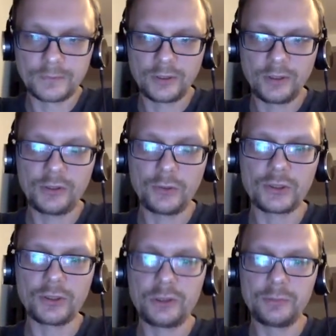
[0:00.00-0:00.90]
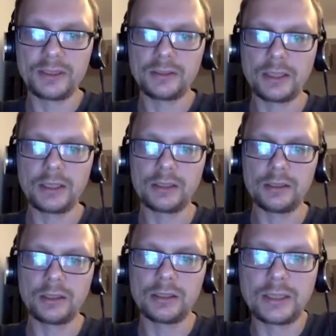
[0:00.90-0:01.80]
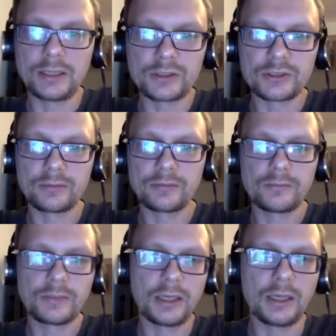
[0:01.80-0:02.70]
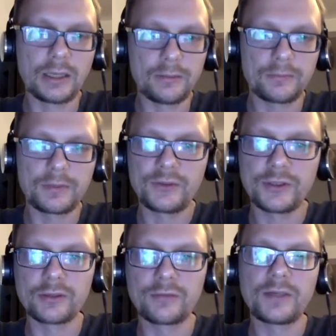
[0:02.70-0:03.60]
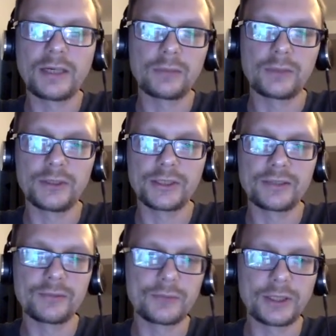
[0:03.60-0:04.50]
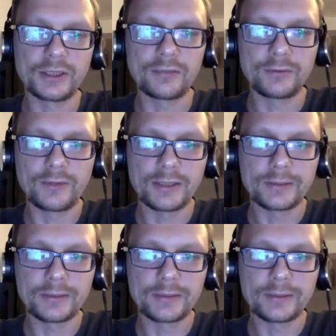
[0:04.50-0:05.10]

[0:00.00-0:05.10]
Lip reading: So it's going to be a large single file where you can write everything.